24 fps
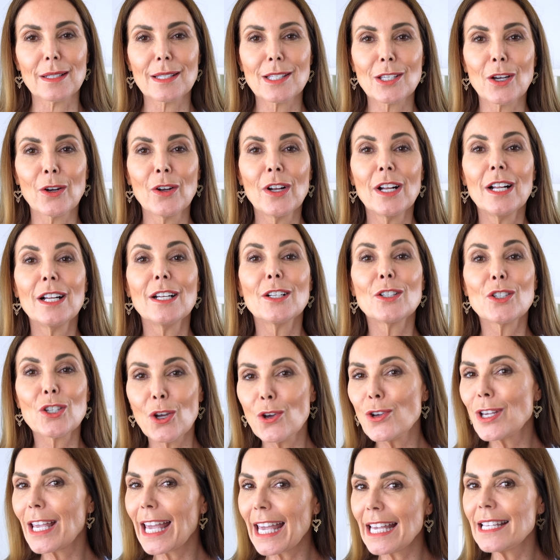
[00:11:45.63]
So
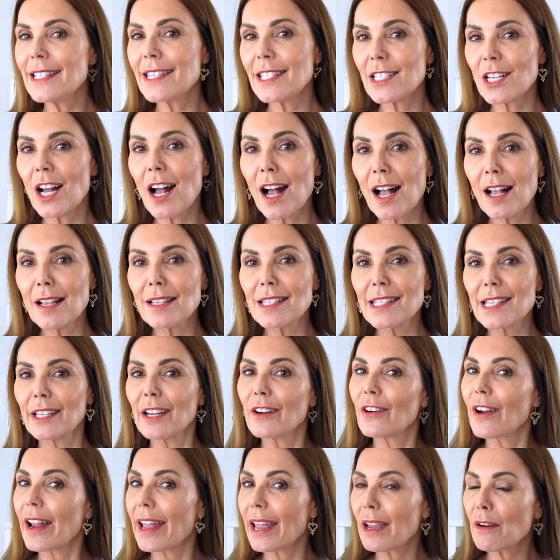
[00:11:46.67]
two key styles that
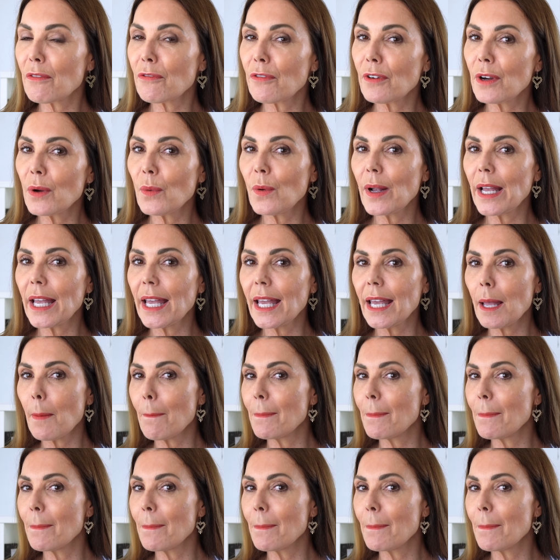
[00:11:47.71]
are everywhere,